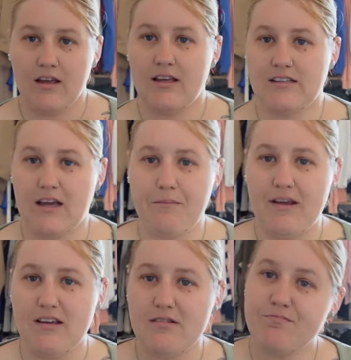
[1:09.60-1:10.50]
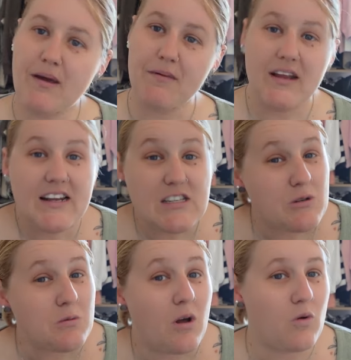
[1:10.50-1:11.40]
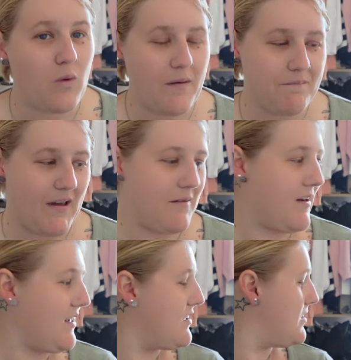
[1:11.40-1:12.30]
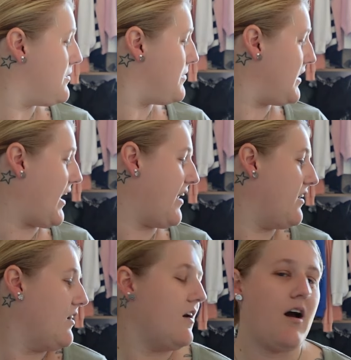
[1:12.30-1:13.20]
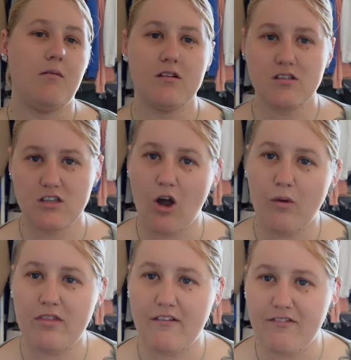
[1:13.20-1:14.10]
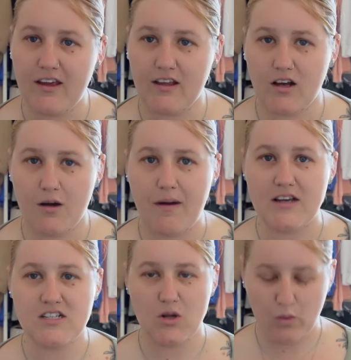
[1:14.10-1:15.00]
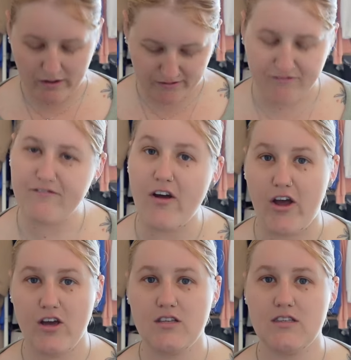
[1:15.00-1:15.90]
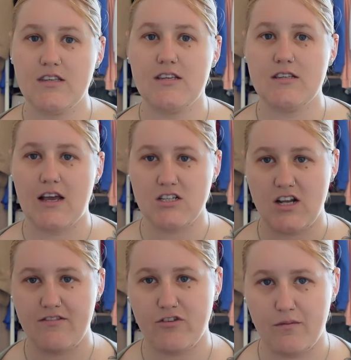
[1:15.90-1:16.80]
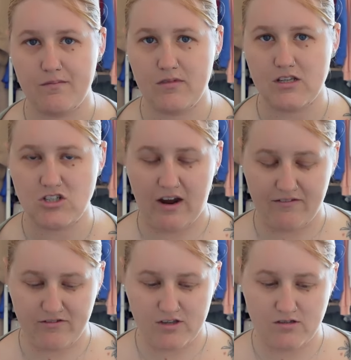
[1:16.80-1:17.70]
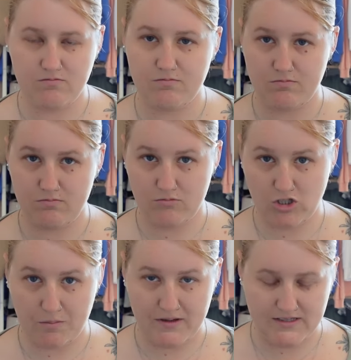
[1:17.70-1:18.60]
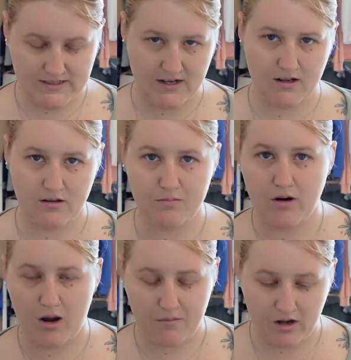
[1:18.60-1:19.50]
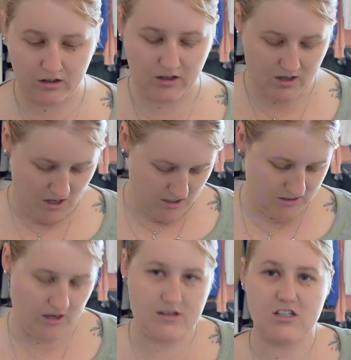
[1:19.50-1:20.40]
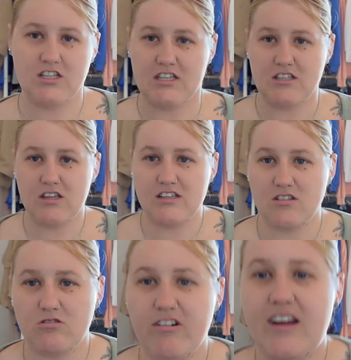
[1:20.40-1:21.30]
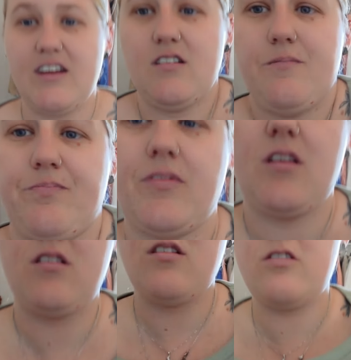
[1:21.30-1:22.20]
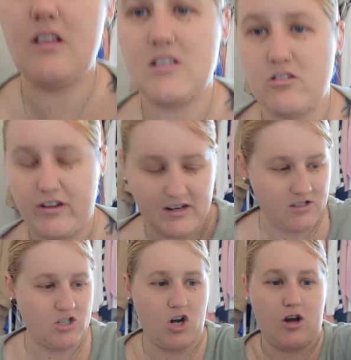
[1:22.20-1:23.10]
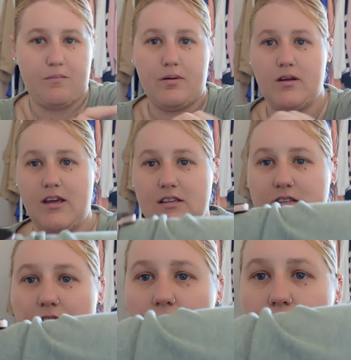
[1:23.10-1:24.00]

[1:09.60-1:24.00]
it's gonna be maybe a little long one, maybe, but yeah, I'm gonna start with the thing I'm actually wearing first. This is actually from the Stratford Shopping Centre Primark. So it's just this green top. It's